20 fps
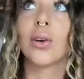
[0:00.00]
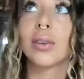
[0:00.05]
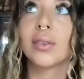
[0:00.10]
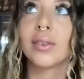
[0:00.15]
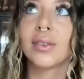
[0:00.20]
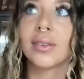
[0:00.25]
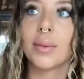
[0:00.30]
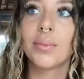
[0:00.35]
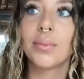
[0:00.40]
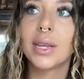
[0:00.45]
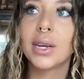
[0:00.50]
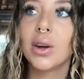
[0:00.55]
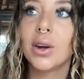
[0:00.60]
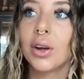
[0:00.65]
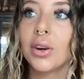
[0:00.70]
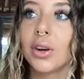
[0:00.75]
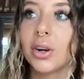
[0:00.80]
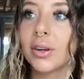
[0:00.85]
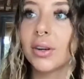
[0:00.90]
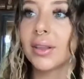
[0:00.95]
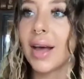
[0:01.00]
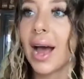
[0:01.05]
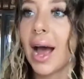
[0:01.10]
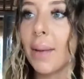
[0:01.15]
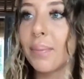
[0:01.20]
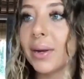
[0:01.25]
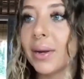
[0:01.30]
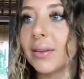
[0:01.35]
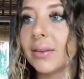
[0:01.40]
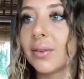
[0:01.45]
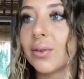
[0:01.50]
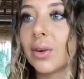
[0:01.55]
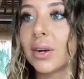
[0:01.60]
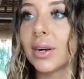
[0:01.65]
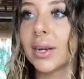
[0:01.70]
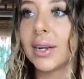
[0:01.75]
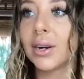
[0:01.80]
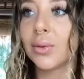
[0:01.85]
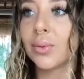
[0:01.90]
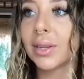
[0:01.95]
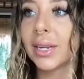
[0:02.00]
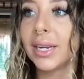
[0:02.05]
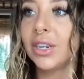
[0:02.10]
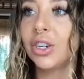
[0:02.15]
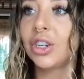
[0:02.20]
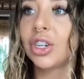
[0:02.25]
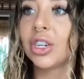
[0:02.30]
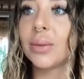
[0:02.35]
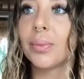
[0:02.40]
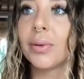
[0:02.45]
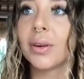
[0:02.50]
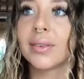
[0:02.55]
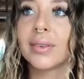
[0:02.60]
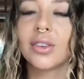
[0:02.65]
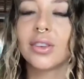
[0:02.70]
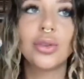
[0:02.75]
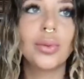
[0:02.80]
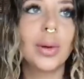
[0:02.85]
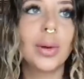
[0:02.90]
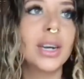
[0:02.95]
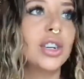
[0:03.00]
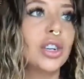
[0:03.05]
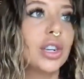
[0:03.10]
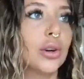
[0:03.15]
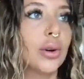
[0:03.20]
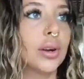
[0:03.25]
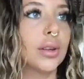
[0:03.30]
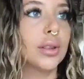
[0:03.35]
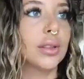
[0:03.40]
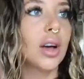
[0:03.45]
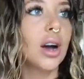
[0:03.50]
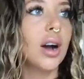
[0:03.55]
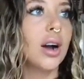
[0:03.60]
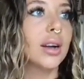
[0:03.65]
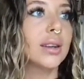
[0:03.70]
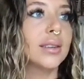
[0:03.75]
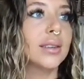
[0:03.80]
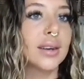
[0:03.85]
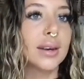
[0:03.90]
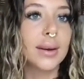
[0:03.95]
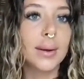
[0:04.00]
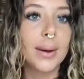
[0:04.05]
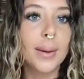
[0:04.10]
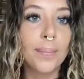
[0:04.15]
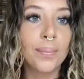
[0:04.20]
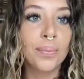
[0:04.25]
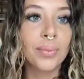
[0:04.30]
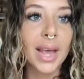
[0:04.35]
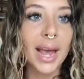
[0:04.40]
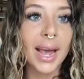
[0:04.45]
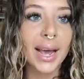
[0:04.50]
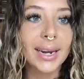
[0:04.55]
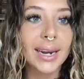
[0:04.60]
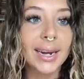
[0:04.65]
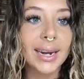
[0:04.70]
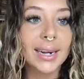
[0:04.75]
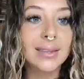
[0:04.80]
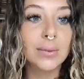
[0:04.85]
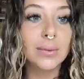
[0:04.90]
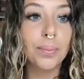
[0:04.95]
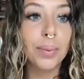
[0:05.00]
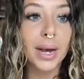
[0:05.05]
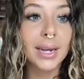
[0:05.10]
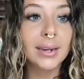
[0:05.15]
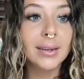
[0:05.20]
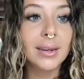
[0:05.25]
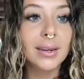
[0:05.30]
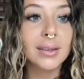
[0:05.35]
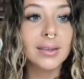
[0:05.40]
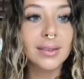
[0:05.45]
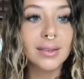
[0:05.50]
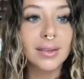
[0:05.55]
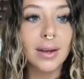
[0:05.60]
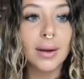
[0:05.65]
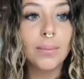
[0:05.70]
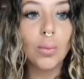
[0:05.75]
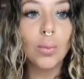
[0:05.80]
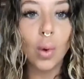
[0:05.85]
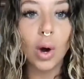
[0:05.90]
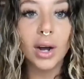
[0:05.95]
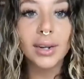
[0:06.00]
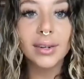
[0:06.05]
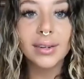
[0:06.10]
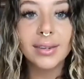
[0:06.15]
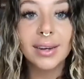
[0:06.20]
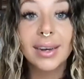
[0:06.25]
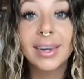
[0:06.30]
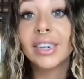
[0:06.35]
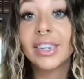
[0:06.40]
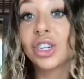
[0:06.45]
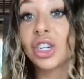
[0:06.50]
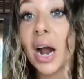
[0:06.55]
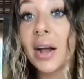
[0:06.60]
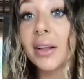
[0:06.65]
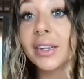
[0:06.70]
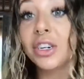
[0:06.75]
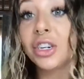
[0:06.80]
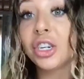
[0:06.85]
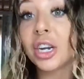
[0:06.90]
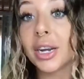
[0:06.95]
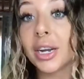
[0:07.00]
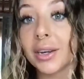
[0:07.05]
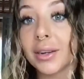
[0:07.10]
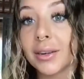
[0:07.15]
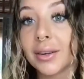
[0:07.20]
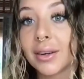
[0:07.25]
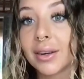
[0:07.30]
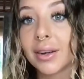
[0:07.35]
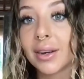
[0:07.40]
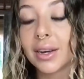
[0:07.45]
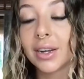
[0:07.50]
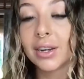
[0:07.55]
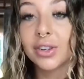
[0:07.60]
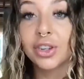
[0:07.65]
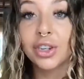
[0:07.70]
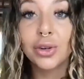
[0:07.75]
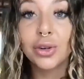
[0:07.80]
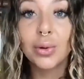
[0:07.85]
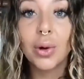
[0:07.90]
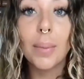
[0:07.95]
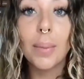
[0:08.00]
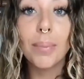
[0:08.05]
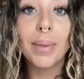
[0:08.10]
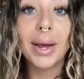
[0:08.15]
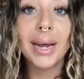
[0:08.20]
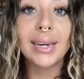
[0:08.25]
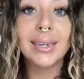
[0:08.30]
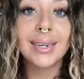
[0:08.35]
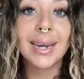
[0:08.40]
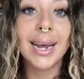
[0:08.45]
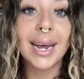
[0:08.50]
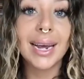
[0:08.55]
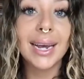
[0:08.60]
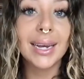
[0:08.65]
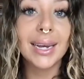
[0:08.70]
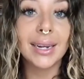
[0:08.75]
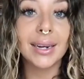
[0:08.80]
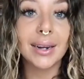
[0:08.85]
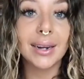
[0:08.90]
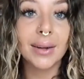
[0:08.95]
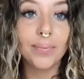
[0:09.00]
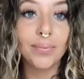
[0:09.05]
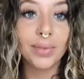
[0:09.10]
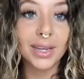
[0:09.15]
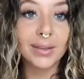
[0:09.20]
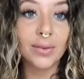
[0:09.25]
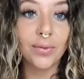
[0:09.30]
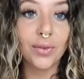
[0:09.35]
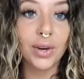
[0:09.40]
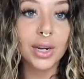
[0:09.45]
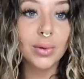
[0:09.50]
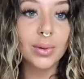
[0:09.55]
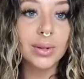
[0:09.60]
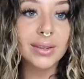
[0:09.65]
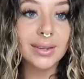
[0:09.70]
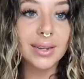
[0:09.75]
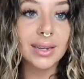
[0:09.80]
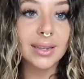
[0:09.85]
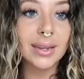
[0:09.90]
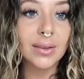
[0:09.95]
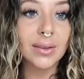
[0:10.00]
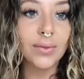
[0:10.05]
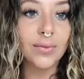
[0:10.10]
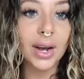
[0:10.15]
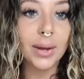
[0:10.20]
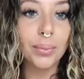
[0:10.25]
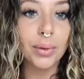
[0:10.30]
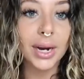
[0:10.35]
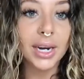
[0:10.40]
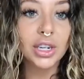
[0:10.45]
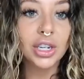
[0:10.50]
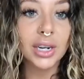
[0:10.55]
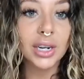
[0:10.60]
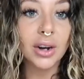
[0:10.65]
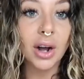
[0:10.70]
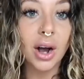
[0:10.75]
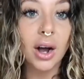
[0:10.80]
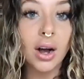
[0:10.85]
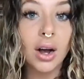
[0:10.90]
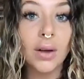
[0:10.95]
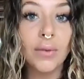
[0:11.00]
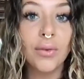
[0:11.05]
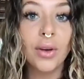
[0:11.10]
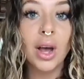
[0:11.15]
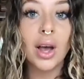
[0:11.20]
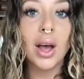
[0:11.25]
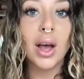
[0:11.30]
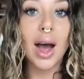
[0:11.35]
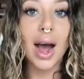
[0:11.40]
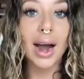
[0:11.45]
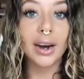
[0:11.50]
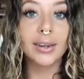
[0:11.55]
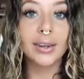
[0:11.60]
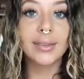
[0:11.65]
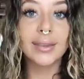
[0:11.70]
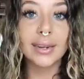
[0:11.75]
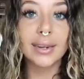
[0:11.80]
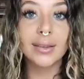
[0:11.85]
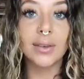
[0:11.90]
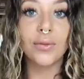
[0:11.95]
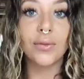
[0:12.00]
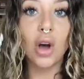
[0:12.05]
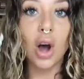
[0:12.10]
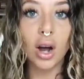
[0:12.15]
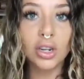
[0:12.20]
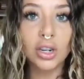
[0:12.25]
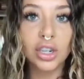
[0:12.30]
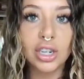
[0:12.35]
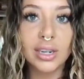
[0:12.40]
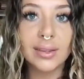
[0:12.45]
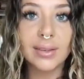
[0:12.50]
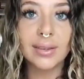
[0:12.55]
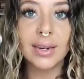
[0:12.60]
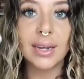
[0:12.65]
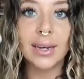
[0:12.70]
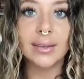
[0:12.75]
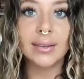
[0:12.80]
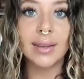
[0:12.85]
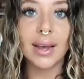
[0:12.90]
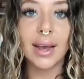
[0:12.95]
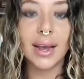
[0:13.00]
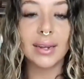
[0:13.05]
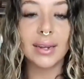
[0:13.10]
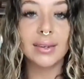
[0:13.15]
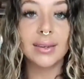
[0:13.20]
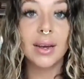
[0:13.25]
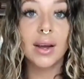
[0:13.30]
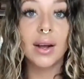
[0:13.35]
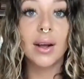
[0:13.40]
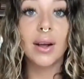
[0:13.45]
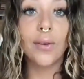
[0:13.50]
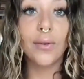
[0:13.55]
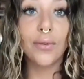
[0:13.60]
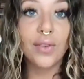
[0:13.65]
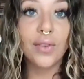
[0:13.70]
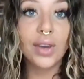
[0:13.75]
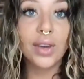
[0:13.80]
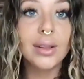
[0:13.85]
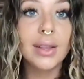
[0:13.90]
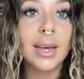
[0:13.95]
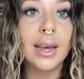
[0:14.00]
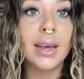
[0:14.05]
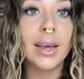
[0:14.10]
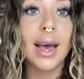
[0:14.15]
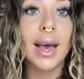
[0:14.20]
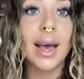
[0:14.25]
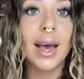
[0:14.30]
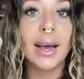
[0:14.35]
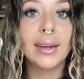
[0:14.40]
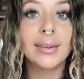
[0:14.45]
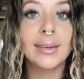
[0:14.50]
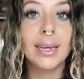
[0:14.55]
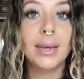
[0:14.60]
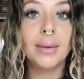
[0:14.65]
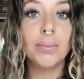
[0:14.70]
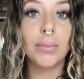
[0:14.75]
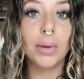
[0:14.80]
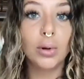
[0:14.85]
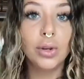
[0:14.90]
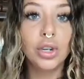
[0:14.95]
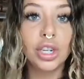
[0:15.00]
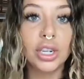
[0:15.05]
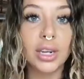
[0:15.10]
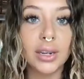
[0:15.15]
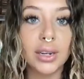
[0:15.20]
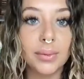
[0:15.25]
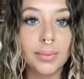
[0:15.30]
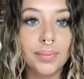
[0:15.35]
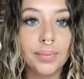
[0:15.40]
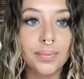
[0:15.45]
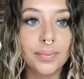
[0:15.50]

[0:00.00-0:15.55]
or something on earth happens, or in a relationship or a situation or a thought. And it's been somewhat challenging to maintain this frequency, this vibration of higher states of consciousness and feeling and emotion.